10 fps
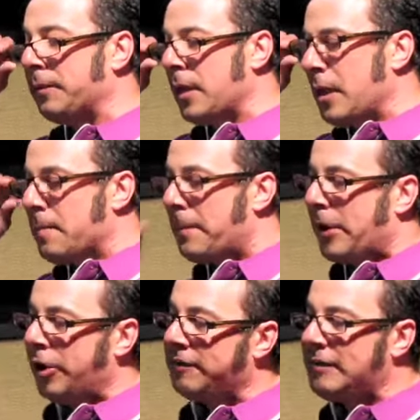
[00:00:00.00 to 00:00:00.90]
my
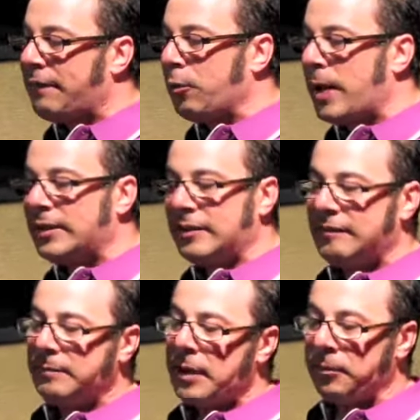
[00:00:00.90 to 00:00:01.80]
parents never went to
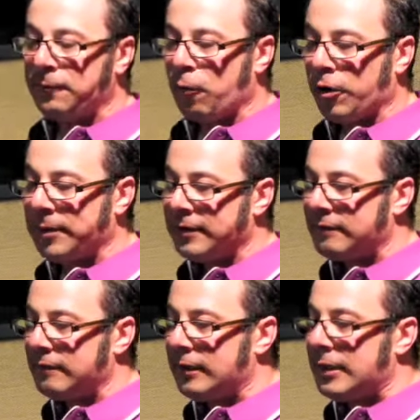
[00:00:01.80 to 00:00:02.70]
see my performance.